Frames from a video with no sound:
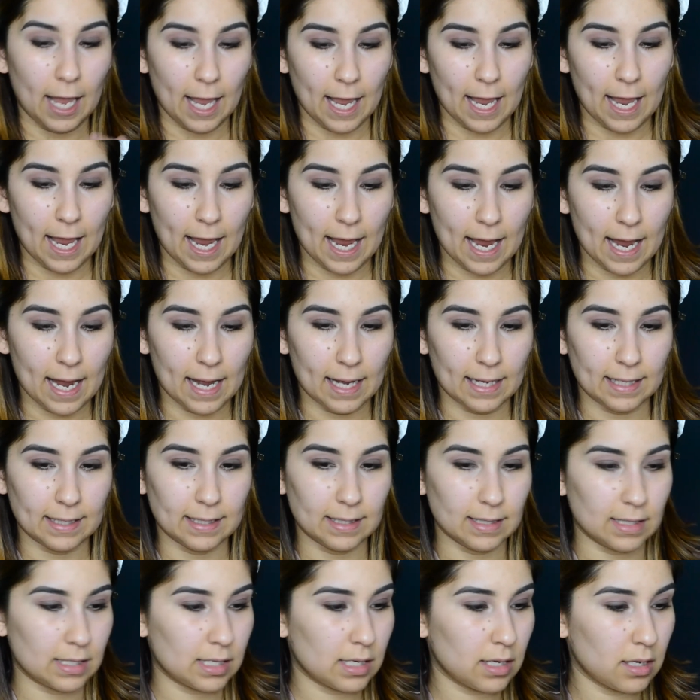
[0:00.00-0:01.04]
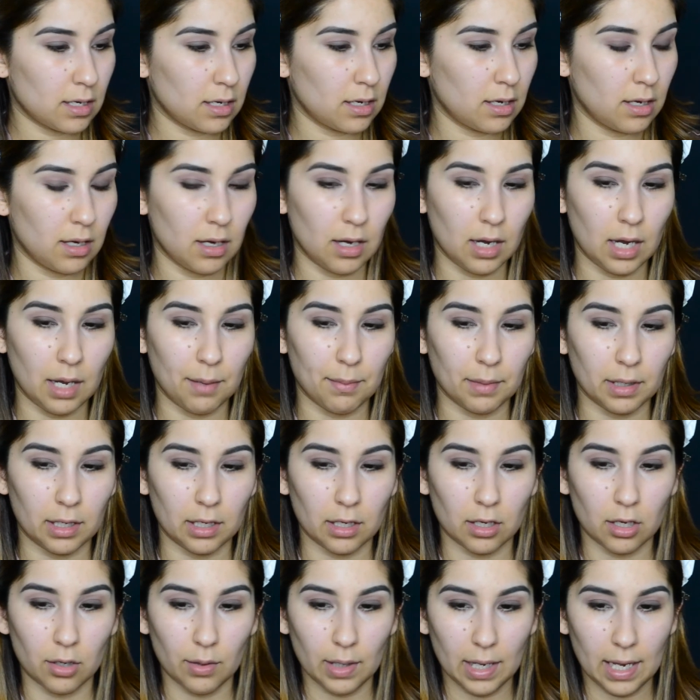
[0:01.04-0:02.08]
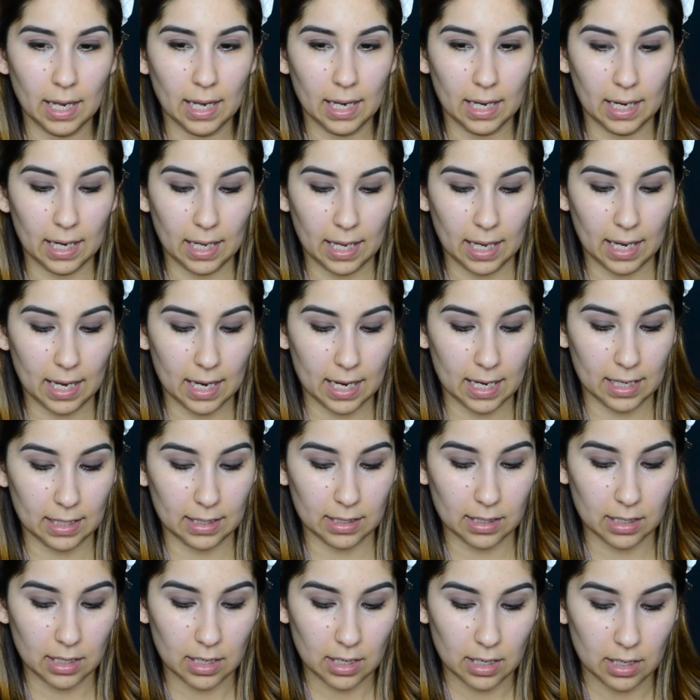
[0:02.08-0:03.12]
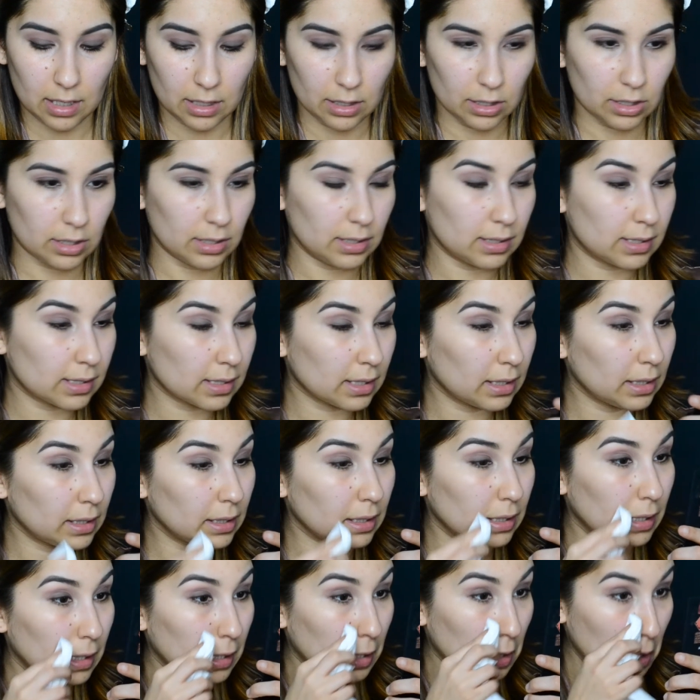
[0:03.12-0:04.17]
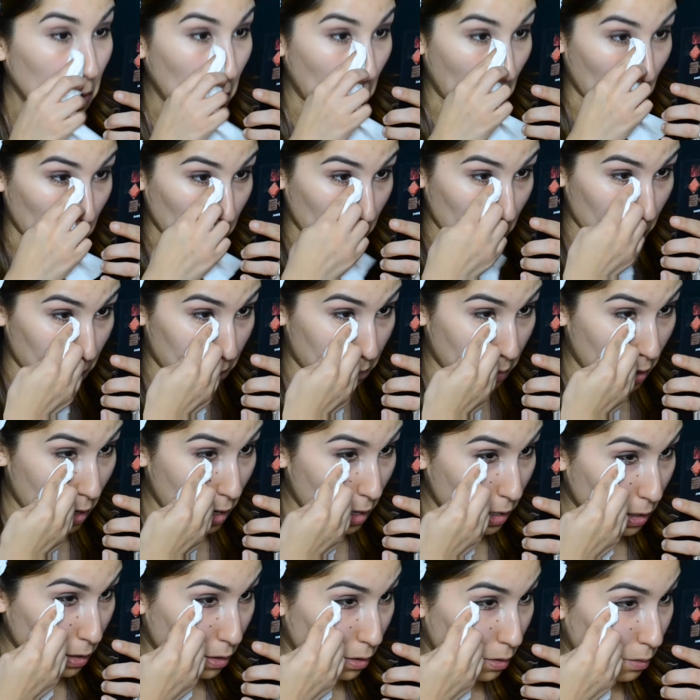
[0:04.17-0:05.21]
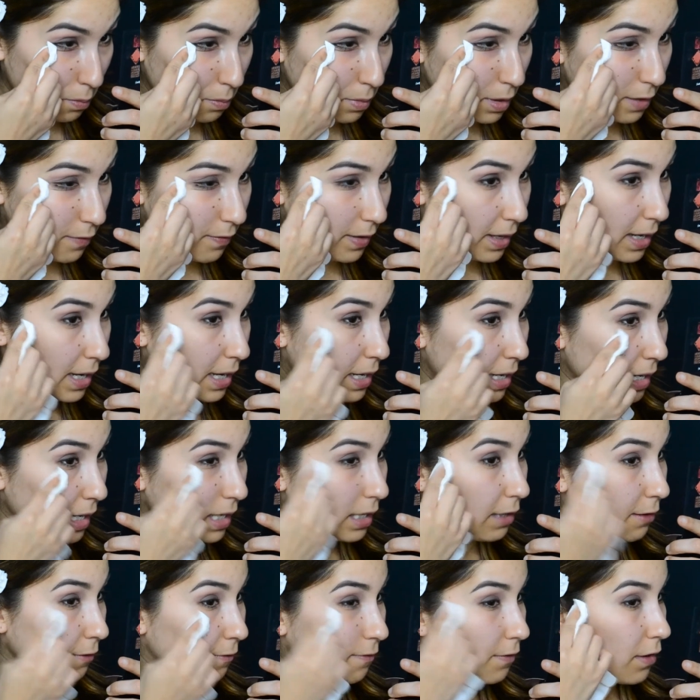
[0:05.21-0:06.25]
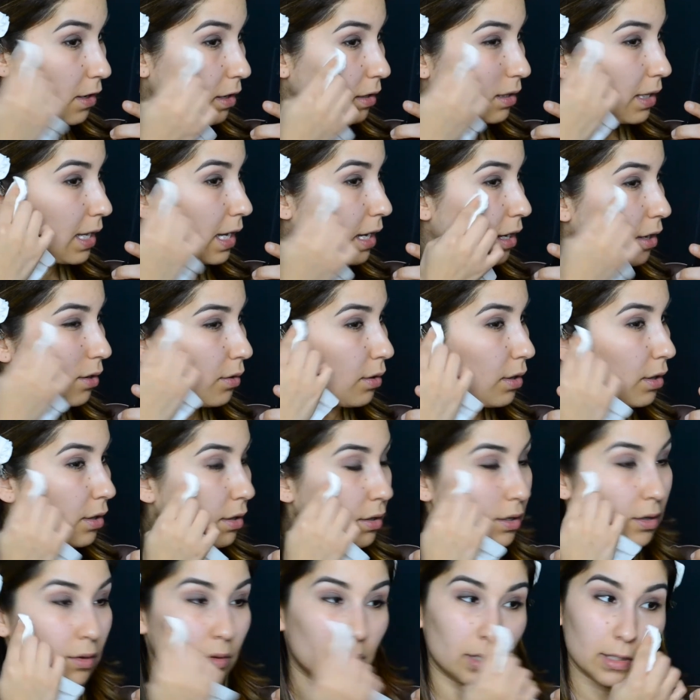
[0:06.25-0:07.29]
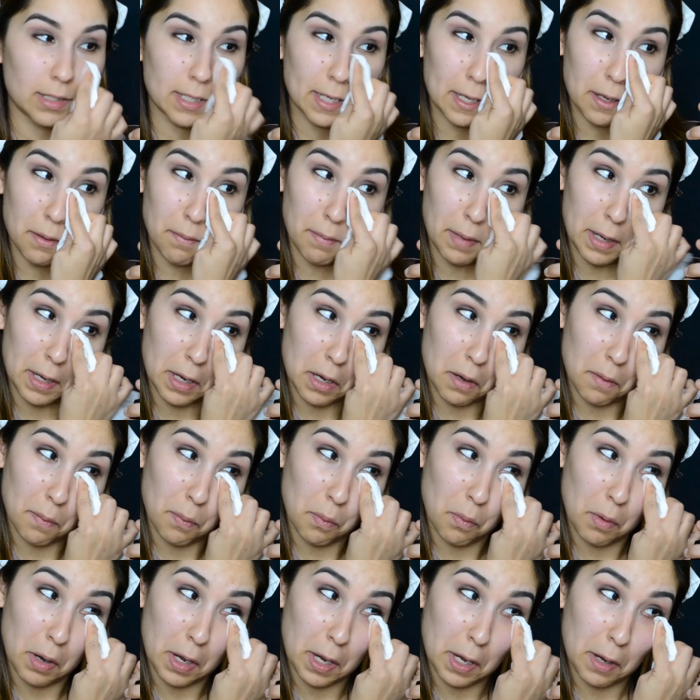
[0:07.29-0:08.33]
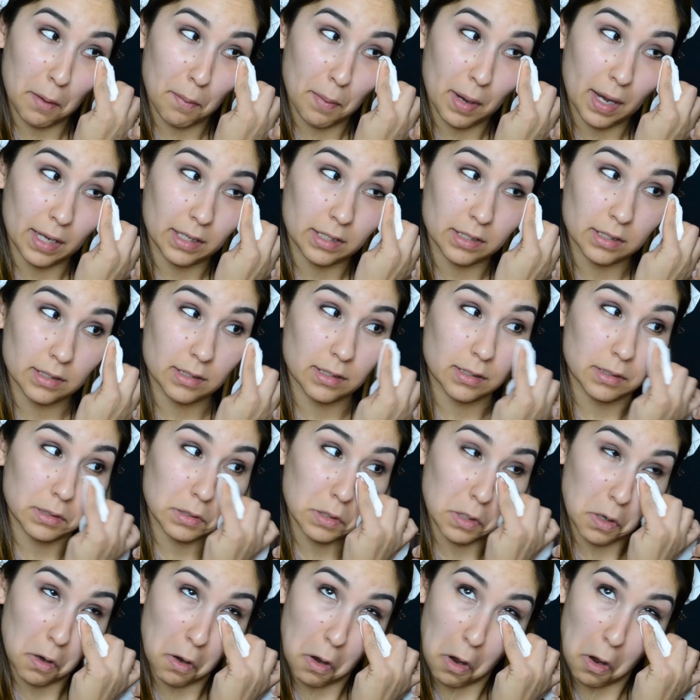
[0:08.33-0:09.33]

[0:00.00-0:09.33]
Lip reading: and I'm going to go ahead and just clean the bottom. If I had any fallout, you can take a makeup wipe. I just